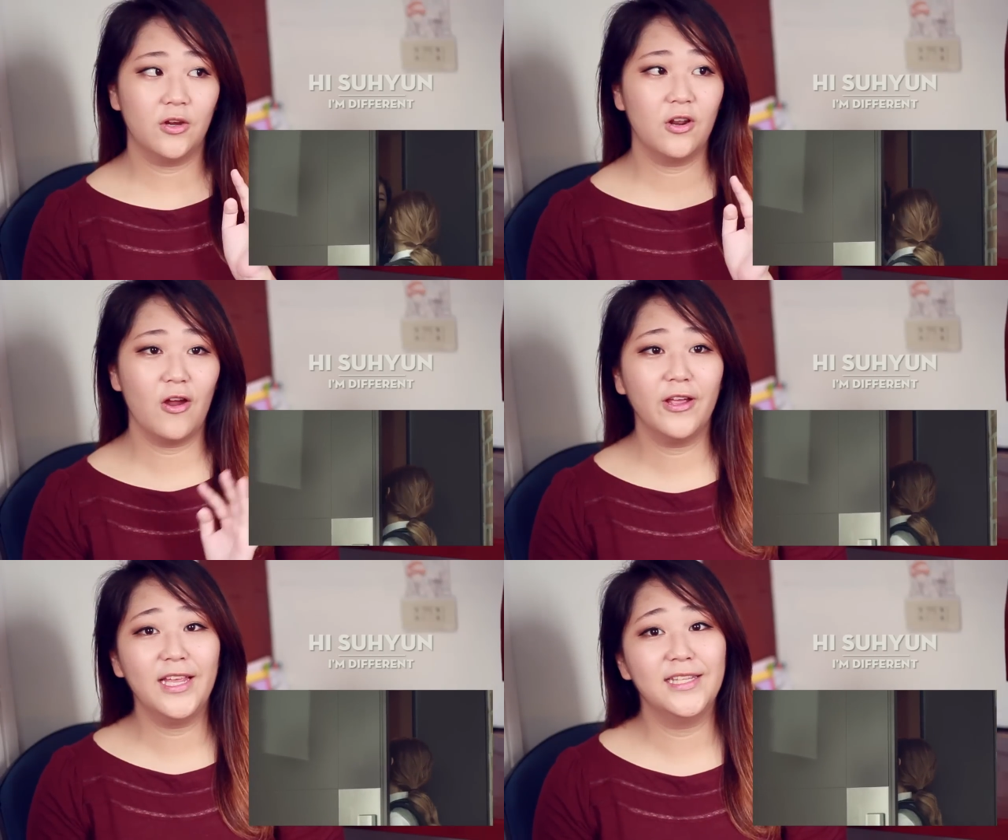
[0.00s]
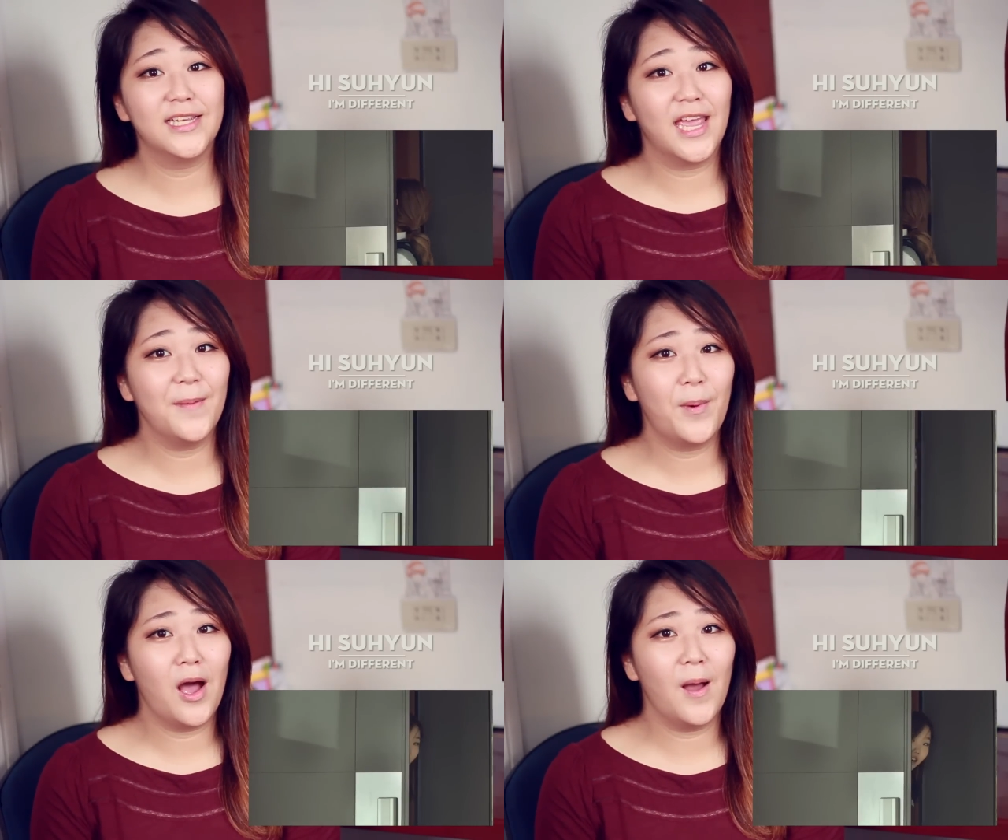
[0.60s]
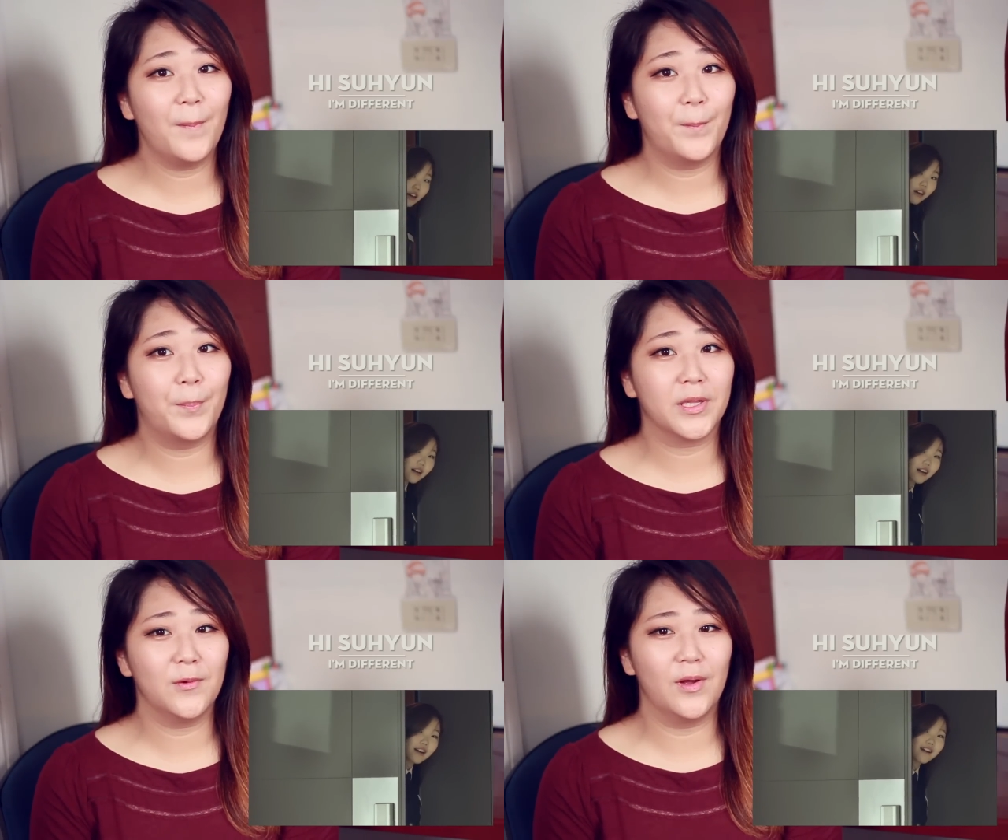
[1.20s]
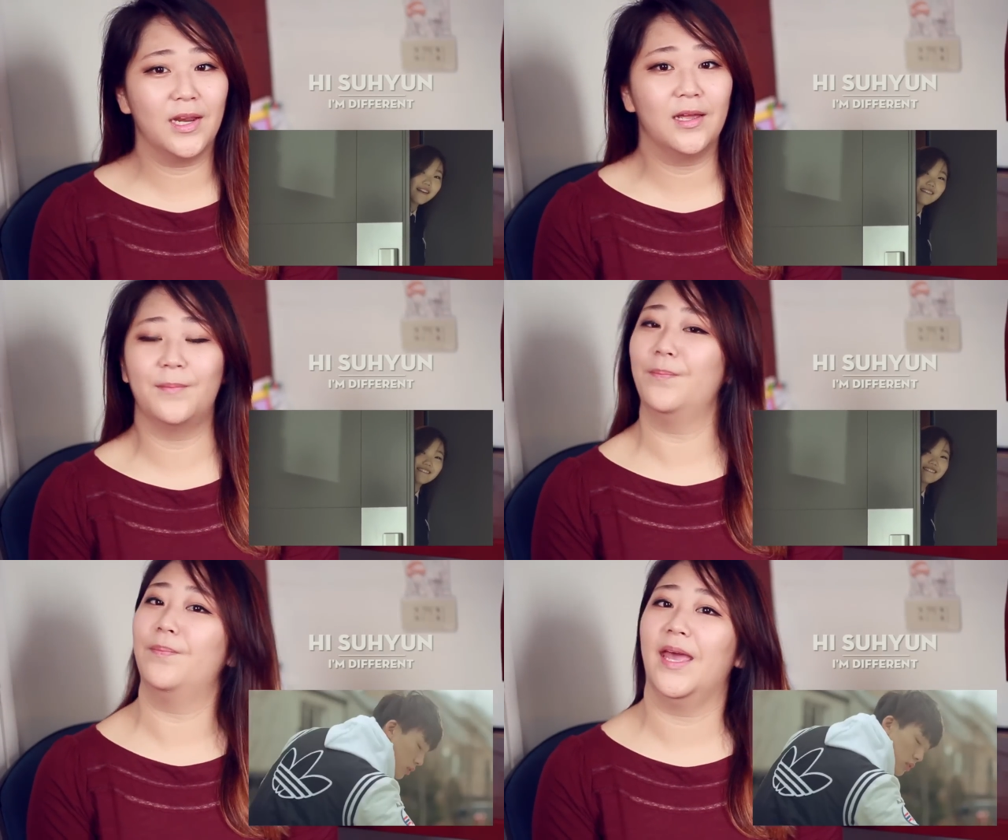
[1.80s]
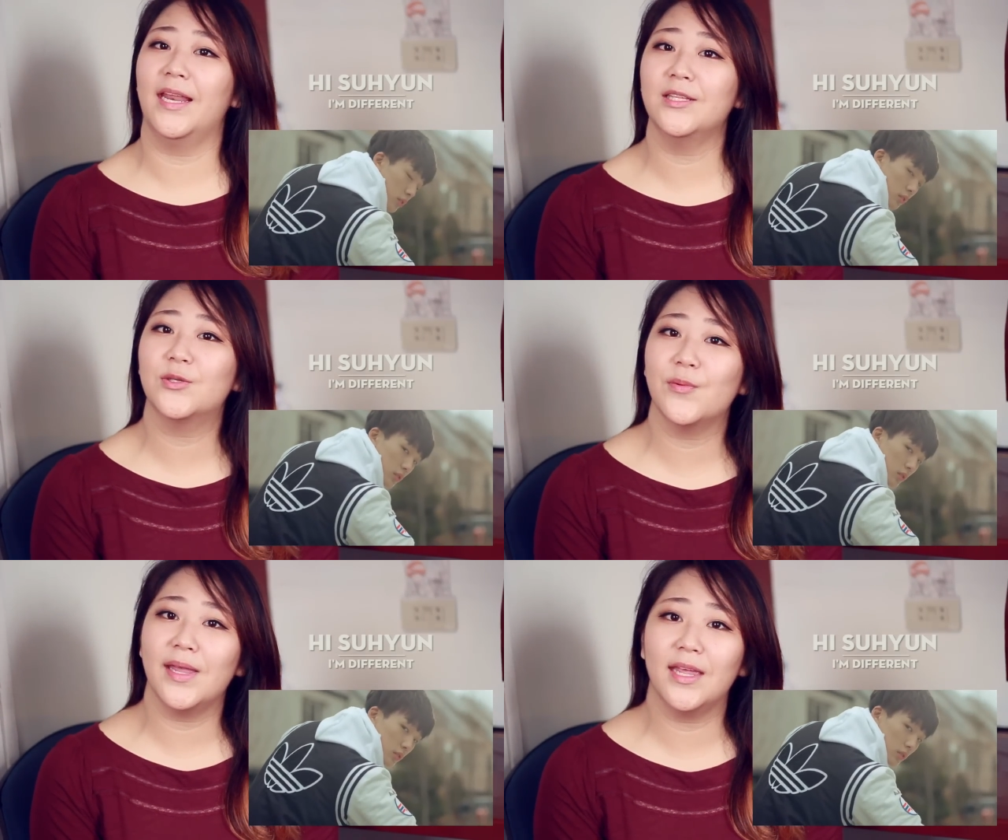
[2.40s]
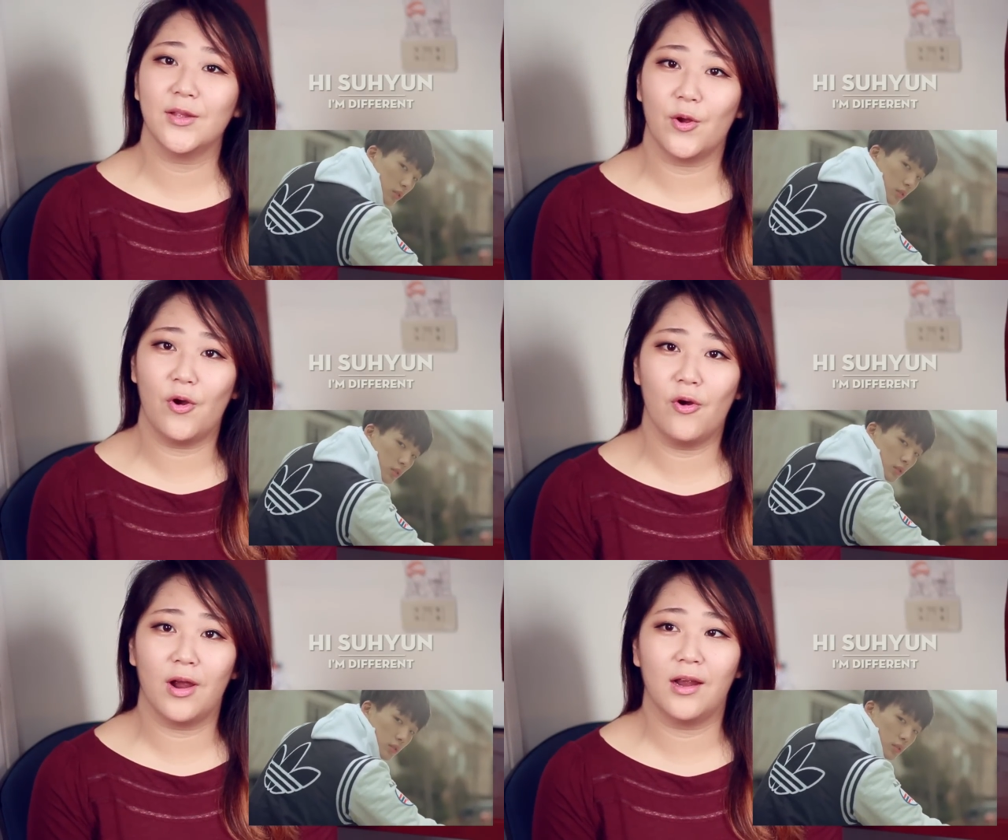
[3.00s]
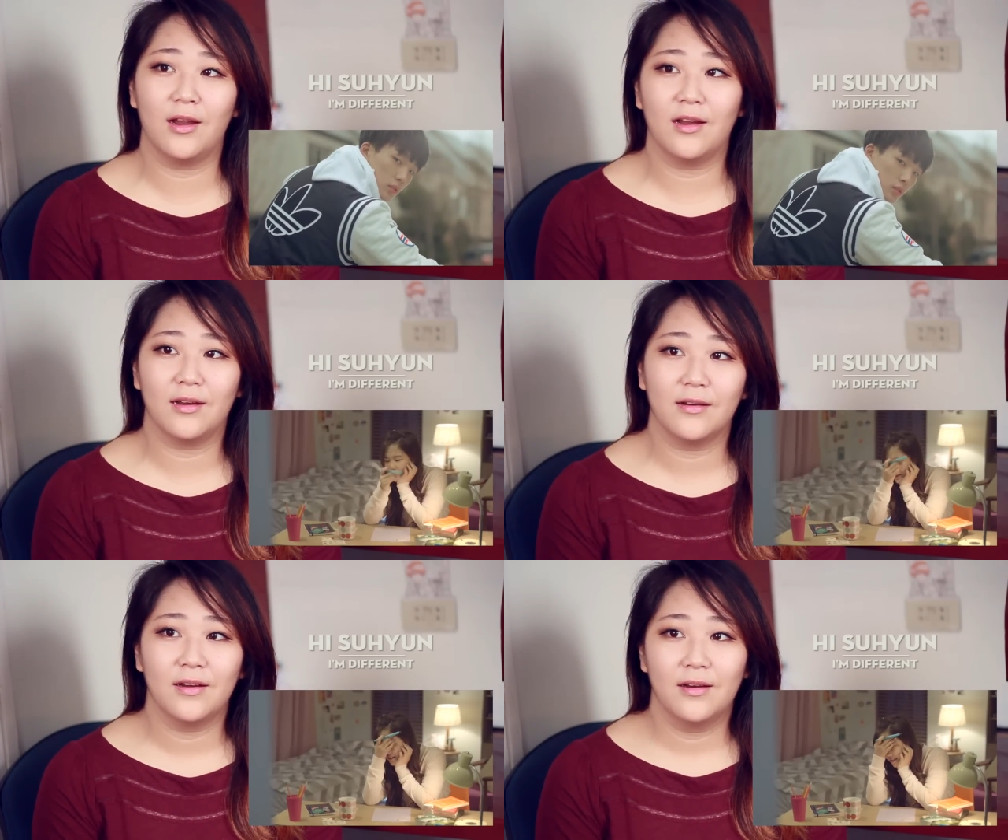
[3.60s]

you're not really into K-pop, but you wanna get into it, or